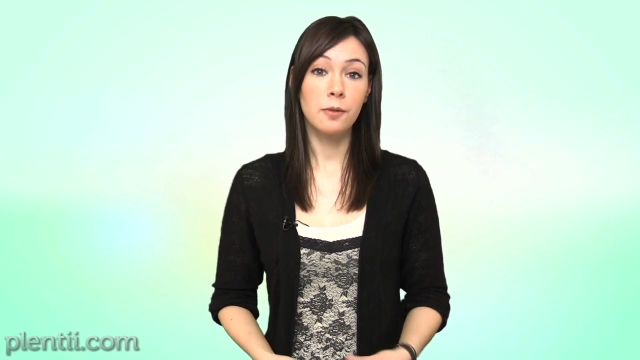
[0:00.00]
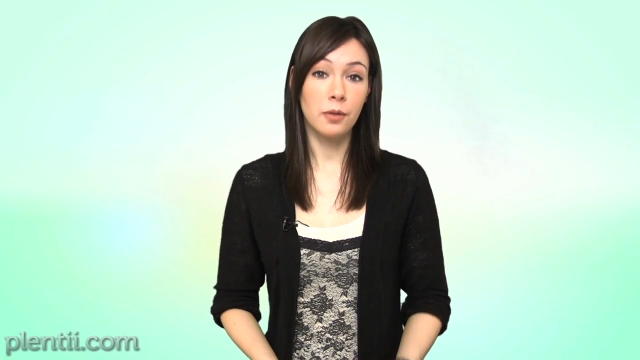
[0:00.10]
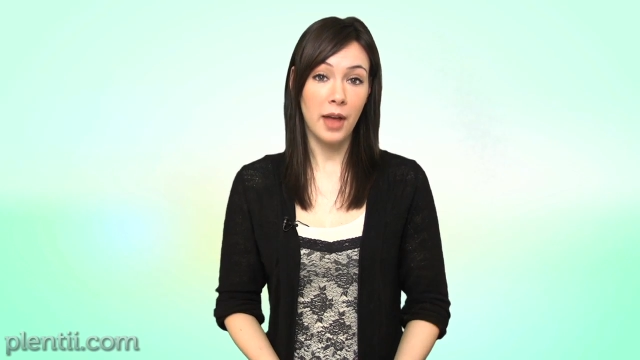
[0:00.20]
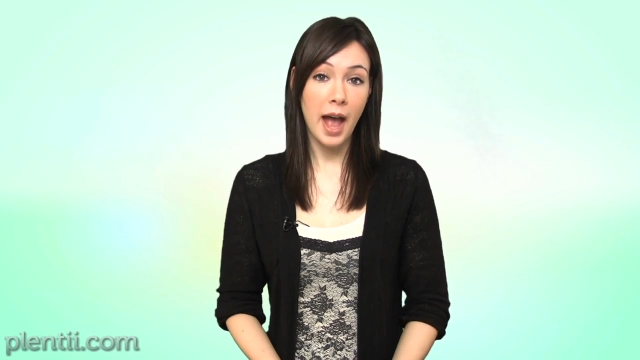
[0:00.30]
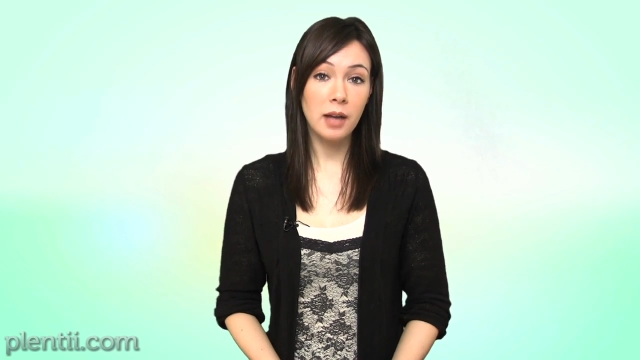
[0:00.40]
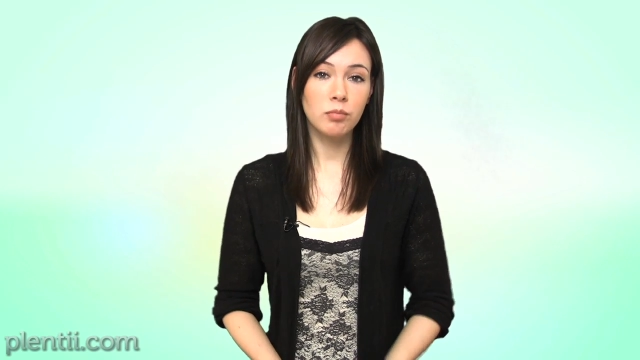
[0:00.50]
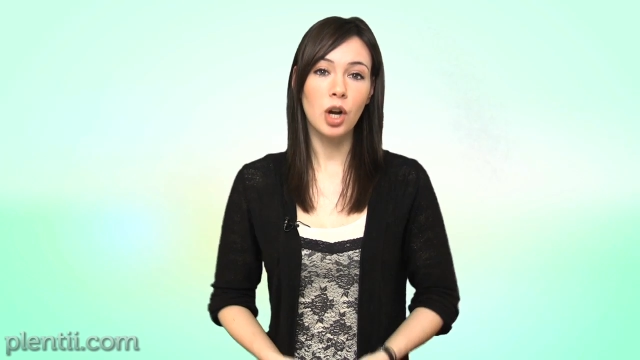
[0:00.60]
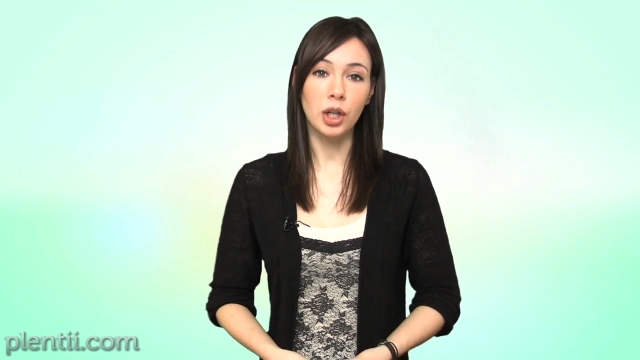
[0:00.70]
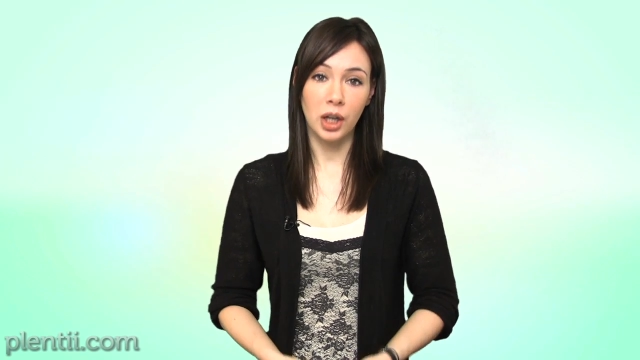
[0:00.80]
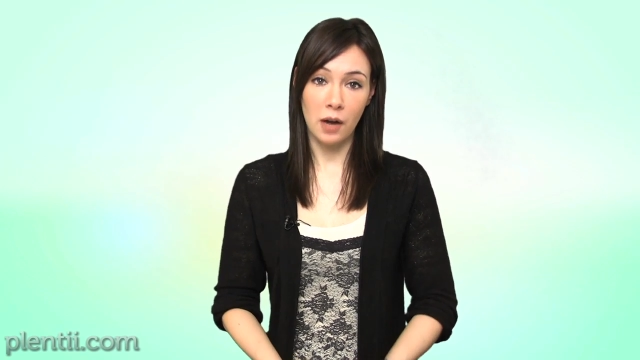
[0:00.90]
For that,
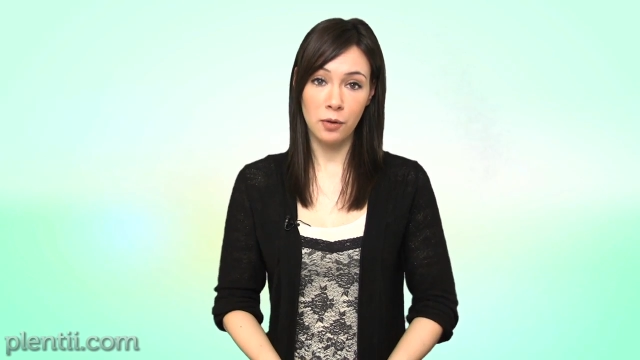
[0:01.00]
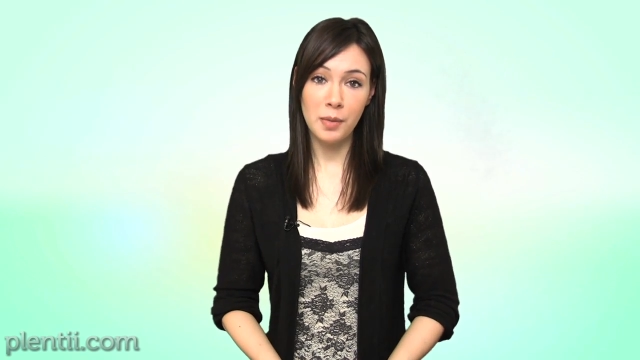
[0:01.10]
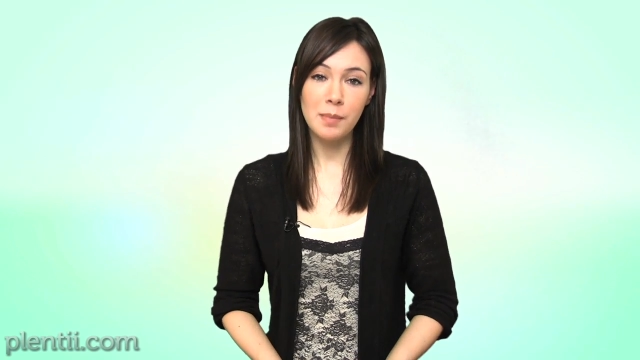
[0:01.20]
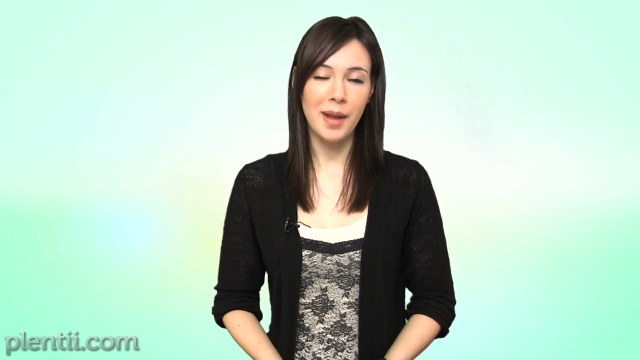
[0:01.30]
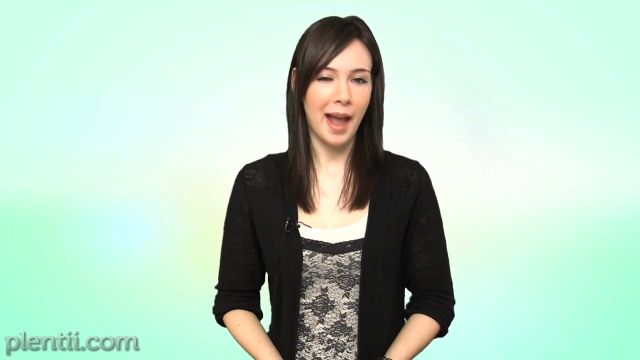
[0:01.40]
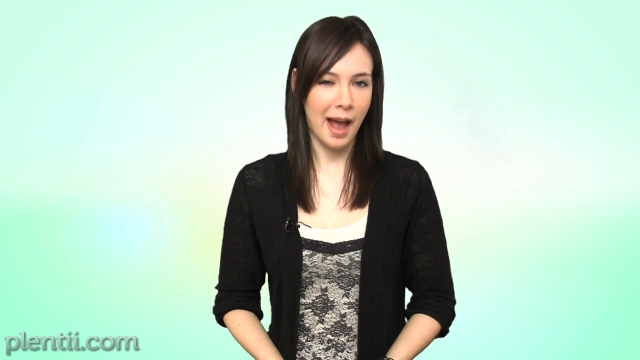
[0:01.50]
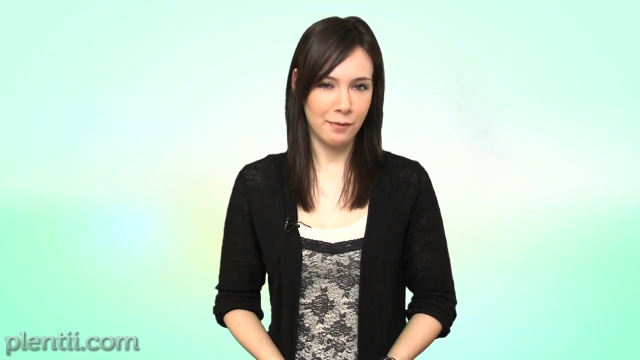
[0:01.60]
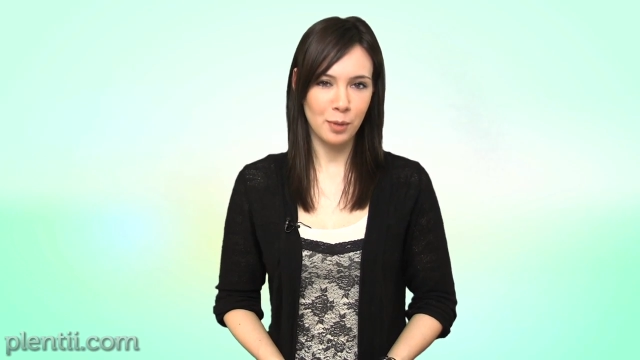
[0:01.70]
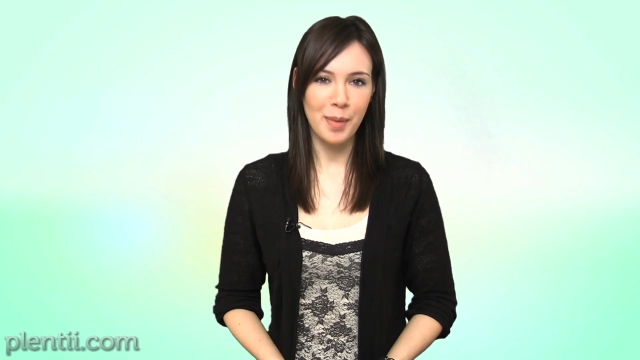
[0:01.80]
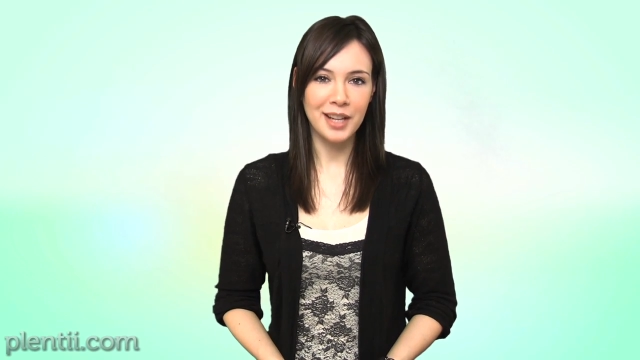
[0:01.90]
our government may
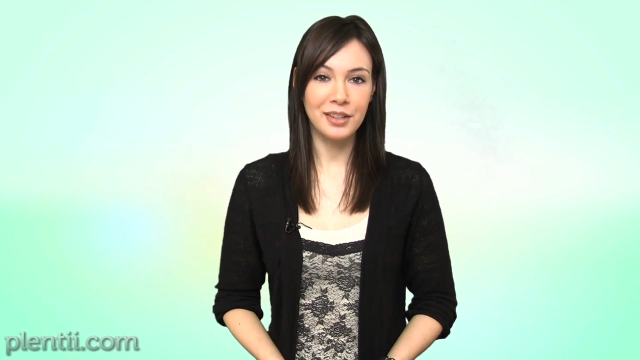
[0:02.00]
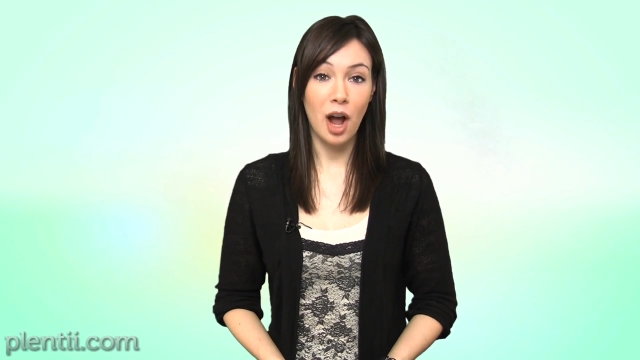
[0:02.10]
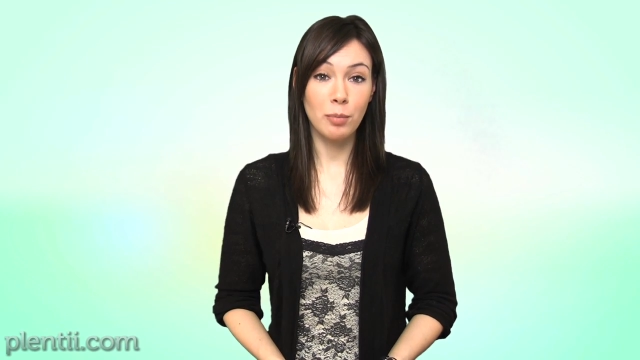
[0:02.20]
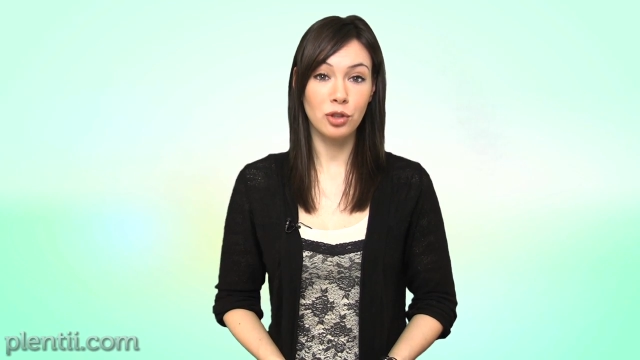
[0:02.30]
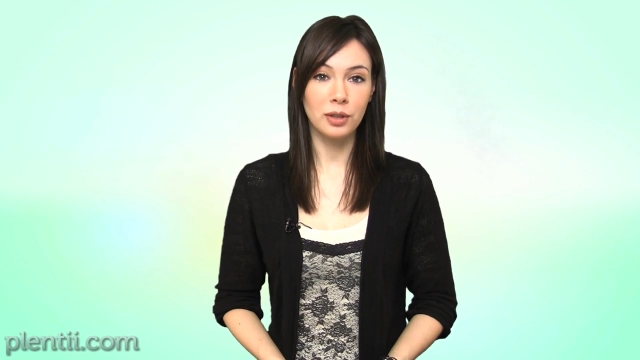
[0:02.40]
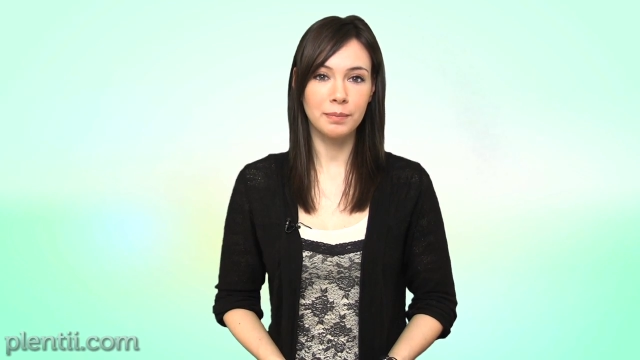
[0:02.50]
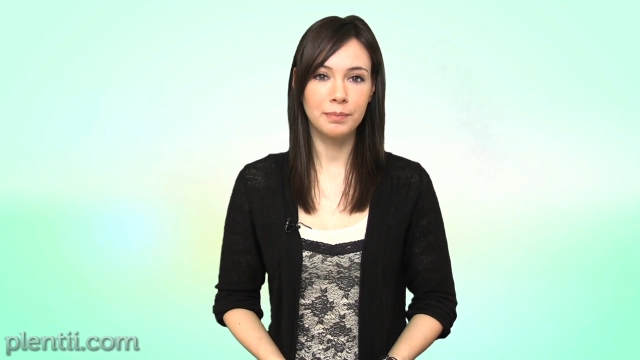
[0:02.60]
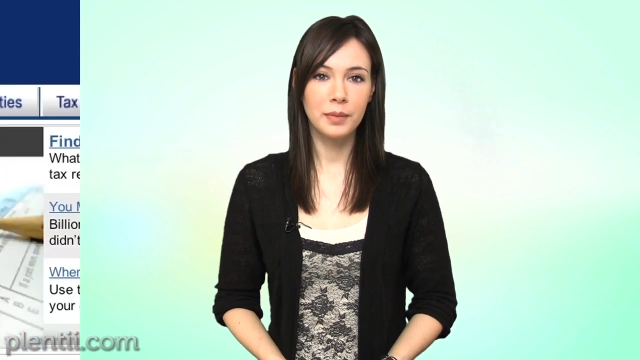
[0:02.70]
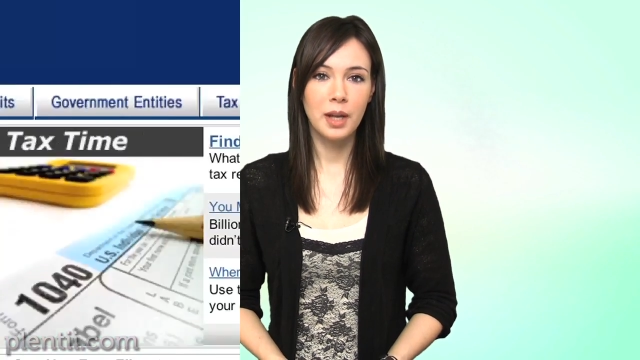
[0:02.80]
have your best option.